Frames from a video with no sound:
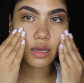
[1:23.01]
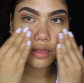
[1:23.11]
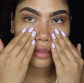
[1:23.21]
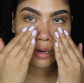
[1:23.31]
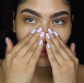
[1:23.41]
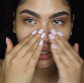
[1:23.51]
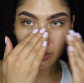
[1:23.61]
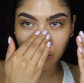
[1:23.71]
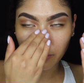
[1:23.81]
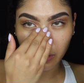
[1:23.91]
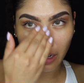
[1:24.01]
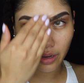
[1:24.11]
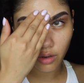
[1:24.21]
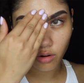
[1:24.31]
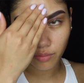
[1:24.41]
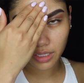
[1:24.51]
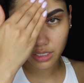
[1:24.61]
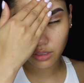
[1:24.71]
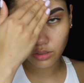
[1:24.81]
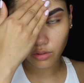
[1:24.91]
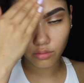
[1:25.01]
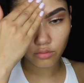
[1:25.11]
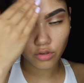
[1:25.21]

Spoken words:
And then I'm just going to apply it on my T-zone.